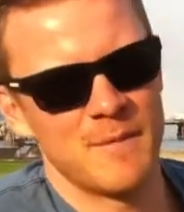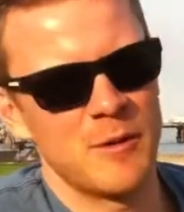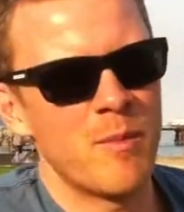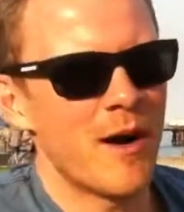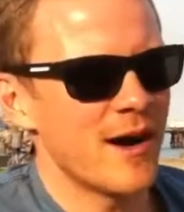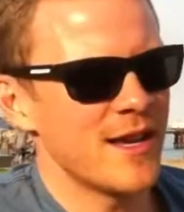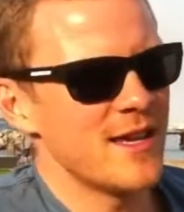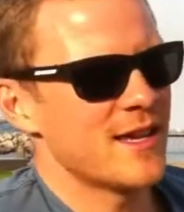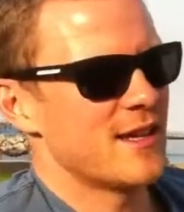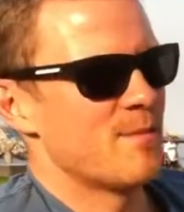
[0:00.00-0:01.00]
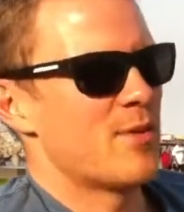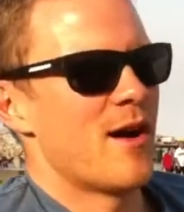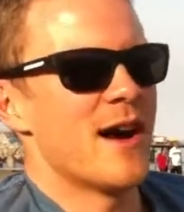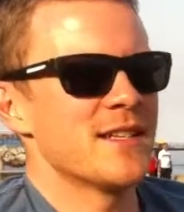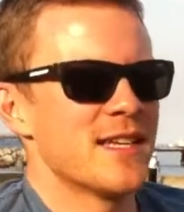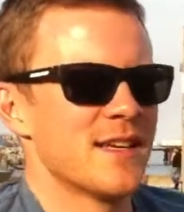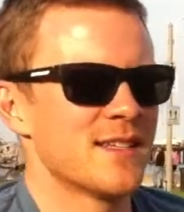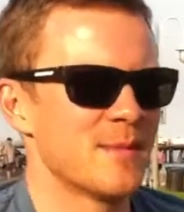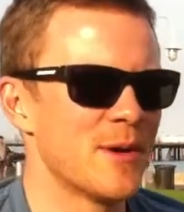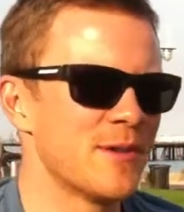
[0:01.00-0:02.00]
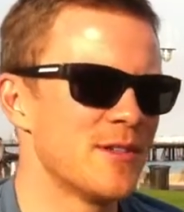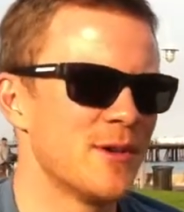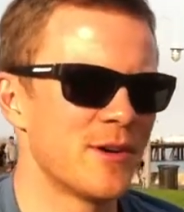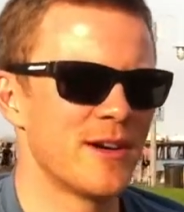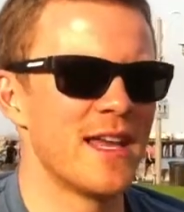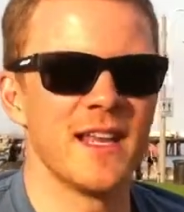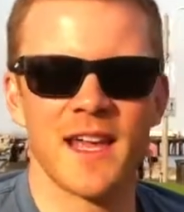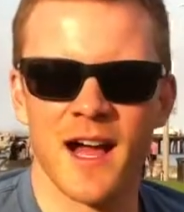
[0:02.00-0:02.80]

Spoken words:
Your body can process about 280